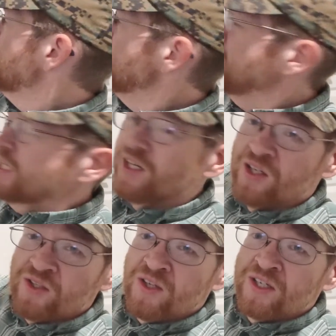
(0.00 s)
They
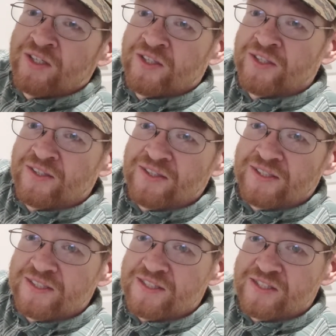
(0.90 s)
make a
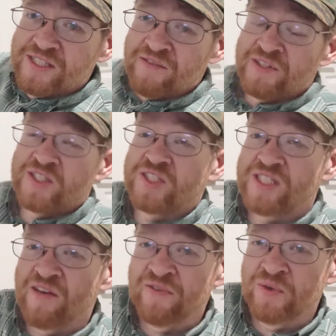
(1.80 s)
longer
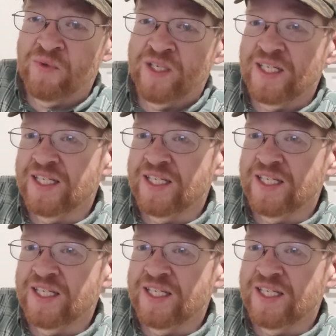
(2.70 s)
771